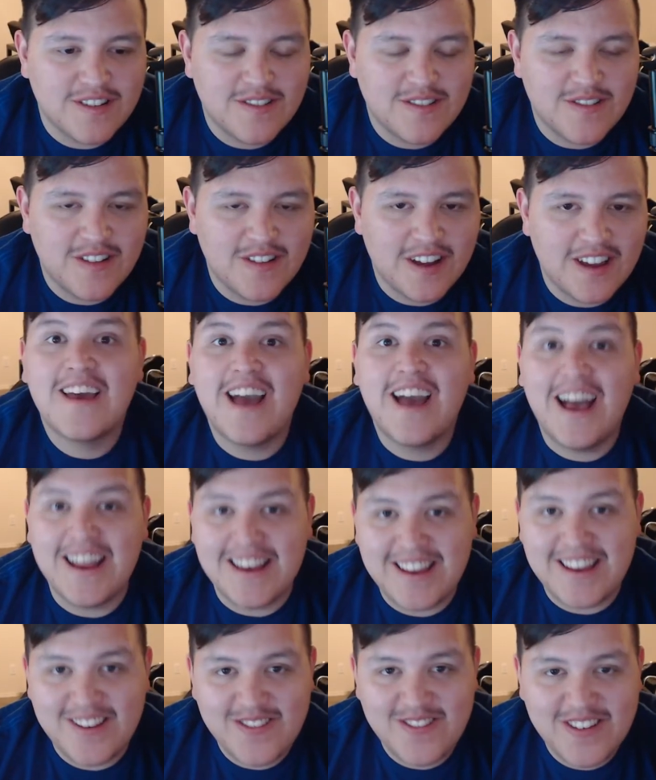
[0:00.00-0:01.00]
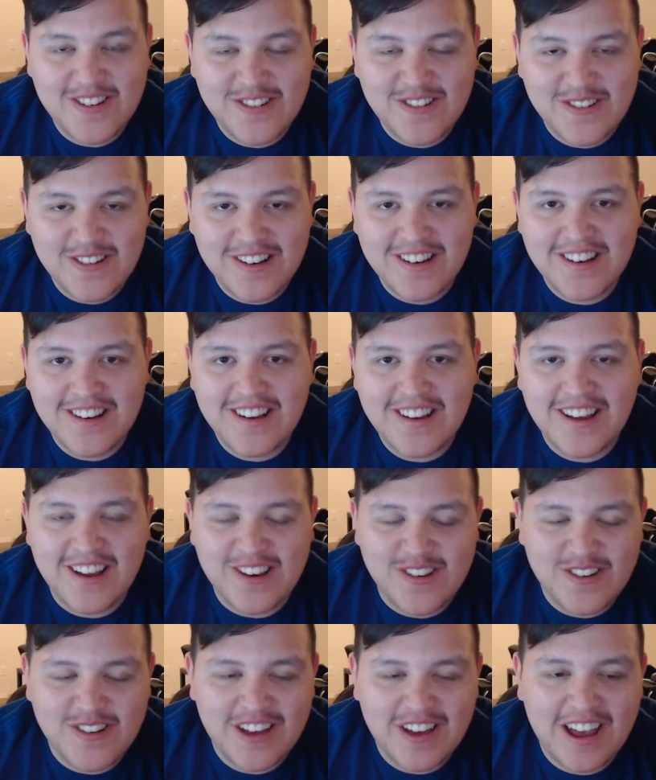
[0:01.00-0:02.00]
Right, I did record. I
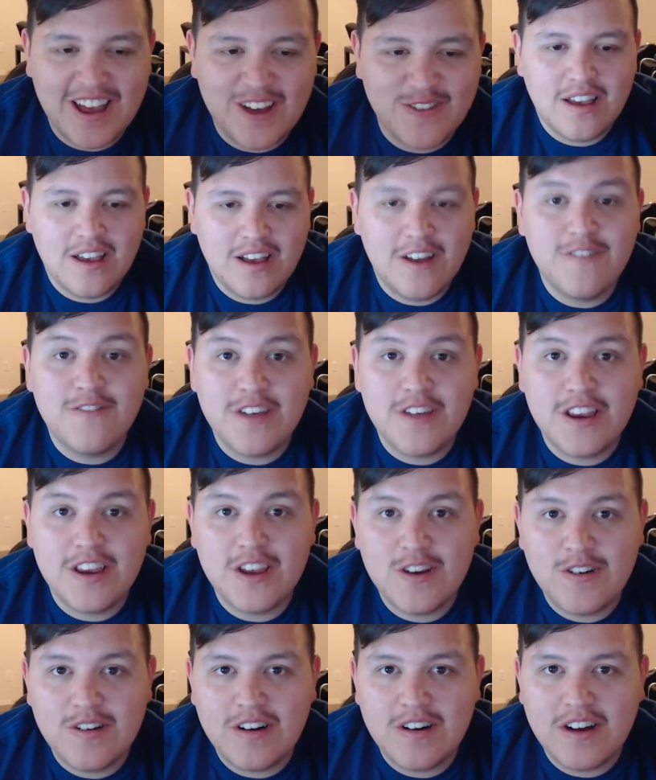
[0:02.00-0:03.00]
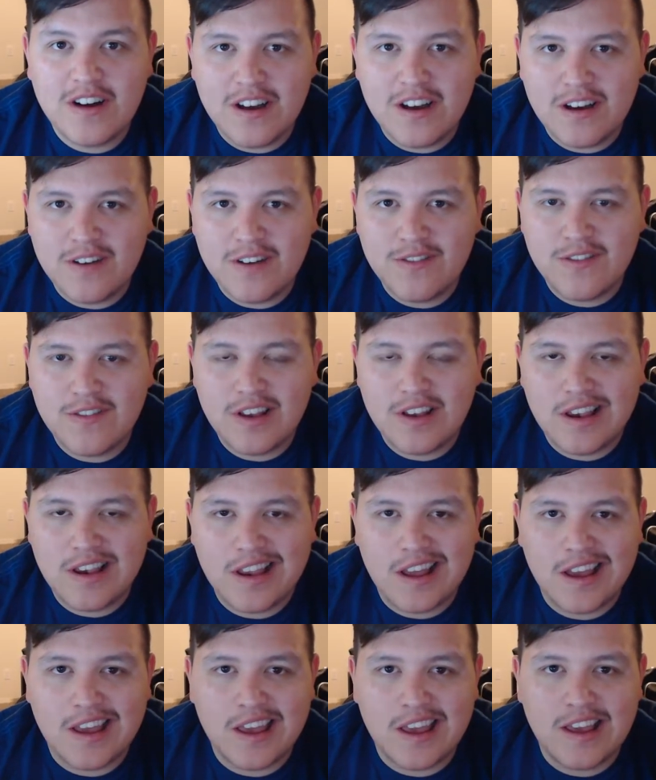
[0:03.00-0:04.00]
do have a video of
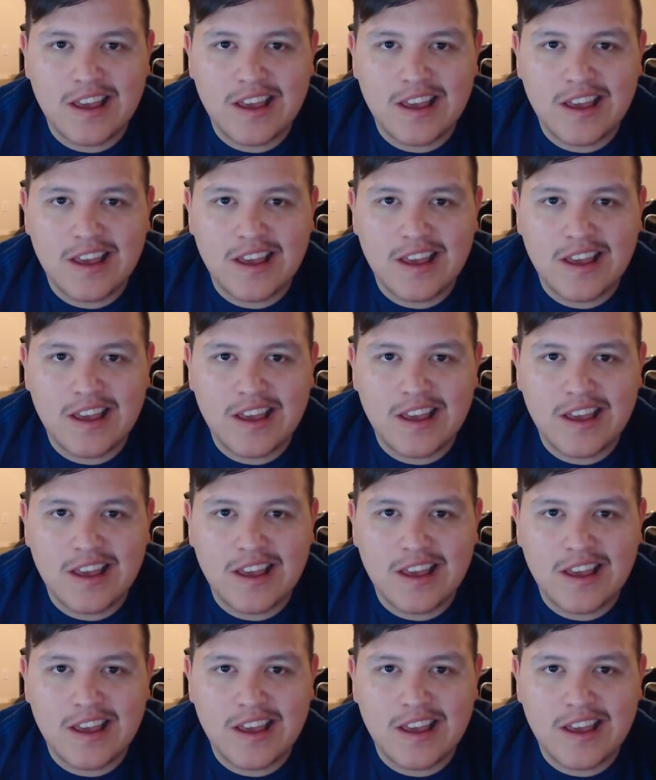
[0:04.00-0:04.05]
like